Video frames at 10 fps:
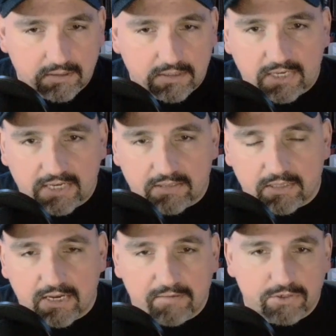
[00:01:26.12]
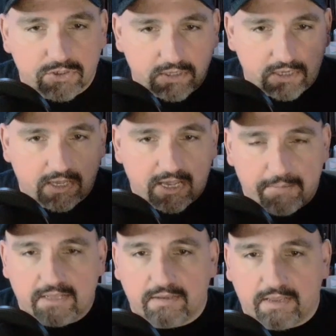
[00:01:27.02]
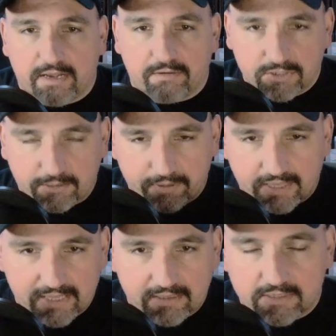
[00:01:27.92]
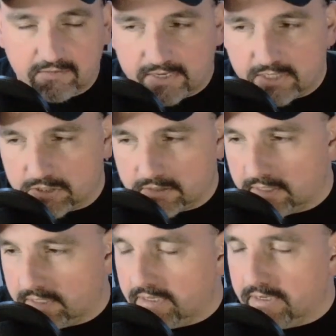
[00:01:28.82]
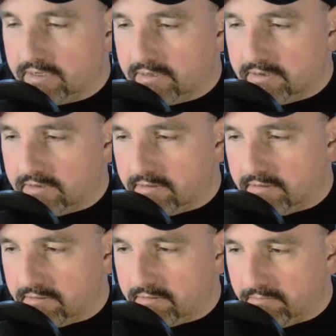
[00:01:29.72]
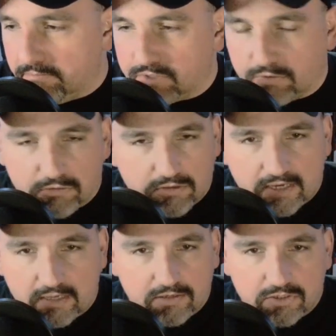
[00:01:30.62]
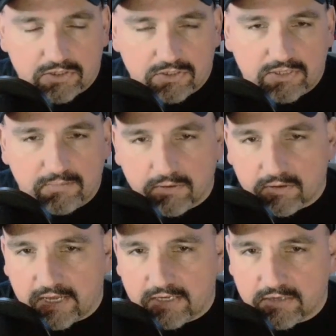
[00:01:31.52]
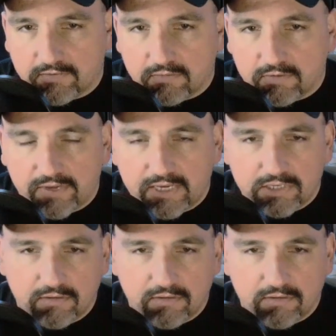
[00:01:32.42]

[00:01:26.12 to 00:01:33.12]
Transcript: take out the neighbors so they can camp out at the house to plan this invasion. So you're thinking it's just a simple case of home invasion